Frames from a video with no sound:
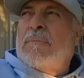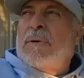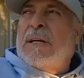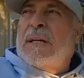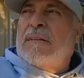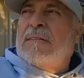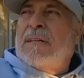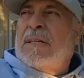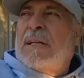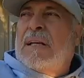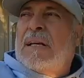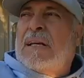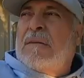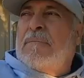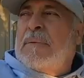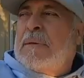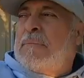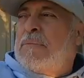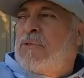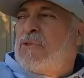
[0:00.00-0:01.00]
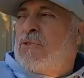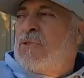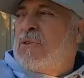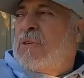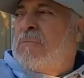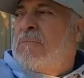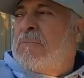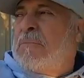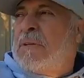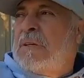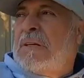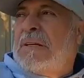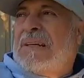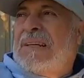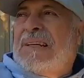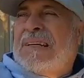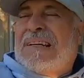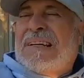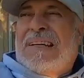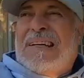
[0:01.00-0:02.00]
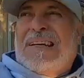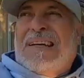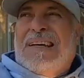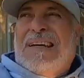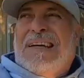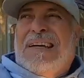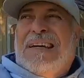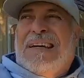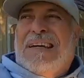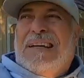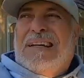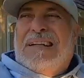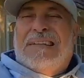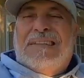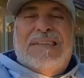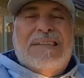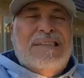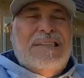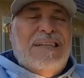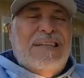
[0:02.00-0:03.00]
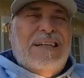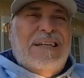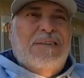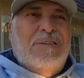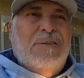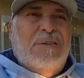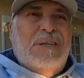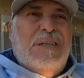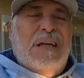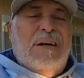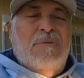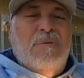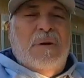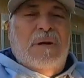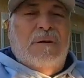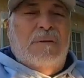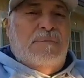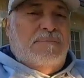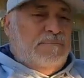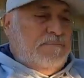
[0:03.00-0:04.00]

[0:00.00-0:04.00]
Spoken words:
But I've seen a lot of people shoot them, and they're not doing that well.